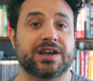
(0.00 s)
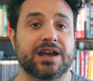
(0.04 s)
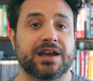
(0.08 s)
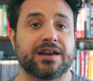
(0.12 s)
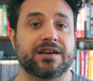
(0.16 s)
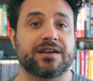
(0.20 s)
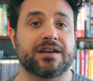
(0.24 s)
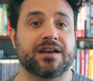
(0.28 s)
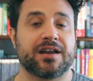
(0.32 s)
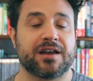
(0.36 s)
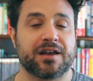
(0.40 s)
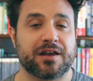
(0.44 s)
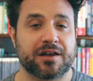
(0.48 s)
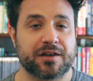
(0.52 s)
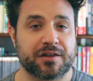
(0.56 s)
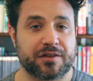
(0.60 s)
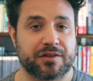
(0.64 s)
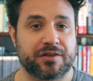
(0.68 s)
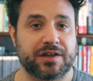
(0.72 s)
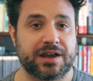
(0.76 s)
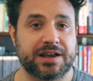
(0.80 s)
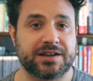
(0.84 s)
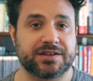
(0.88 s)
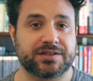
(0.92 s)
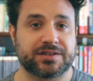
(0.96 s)
again,
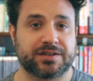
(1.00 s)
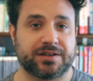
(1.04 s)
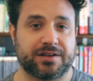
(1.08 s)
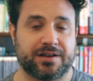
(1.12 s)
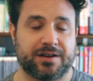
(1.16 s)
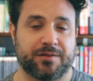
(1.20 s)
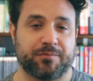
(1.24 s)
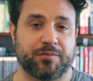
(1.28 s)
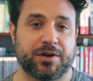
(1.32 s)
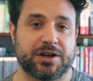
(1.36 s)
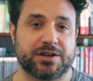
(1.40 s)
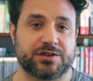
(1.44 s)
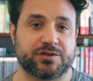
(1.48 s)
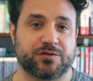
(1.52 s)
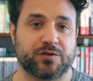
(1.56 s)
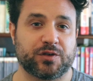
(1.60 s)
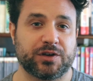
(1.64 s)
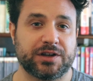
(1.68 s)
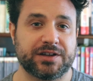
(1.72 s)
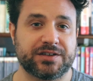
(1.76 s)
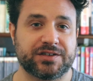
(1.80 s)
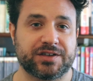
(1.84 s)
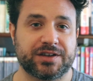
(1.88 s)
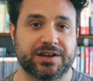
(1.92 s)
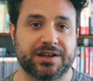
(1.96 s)
thanks a bunch
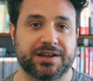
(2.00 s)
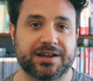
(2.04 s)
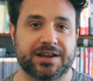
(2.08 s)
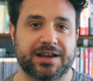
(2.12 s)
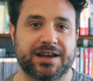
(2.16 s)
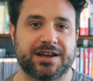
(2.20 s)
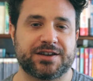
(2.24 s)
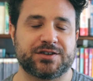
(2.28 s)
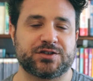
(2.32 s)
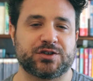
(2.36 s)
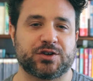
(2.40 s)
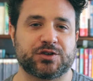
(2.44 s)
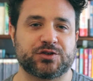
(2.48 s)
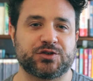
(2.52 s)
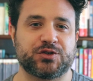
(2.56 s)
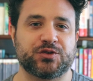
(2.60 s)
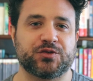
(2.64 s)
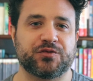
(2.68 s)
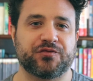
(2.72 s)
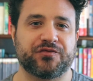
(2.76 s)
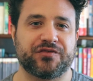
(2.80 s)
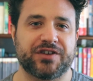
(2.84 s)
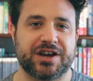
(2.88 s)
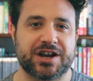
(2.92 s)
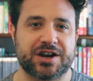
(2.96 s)
for listening and talk to
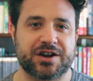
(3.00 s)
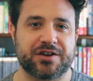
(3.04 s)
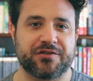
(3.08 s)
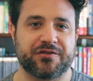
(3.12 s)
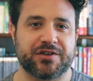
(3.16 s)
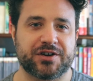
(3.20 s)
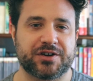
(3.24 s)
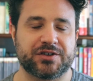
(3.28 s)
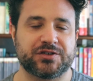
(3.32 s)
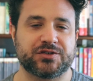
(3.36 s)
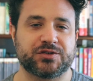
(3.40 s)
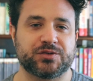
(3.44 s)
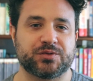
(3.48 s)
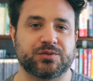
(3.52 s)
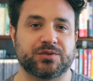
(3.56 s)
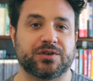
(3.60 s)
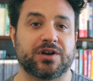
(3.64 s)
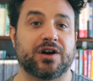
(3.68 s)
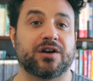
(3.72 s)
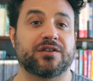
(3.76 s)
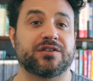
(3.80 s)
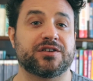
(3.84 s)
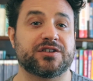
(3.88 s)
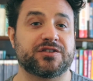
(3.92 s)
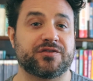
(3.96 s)
you very, very soon
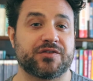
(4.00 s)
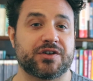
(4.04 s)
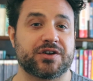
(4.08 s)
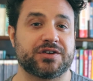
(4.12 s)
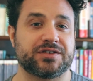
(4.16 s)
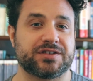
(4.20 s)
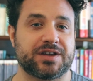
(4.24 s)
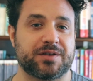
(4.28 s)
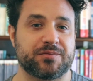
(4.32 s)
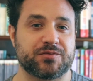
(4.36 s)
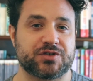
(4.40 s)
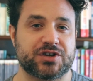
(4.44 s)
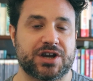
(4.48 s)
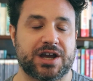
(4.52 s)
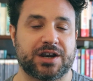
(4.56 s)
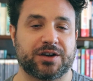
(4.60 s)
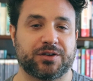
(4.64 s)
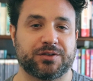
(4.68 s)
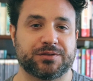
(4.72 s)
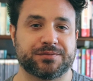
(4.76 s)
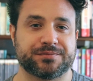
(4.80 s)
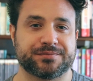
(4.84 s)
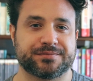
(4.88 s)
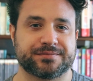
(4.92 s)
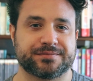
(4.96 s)
on this very same channel.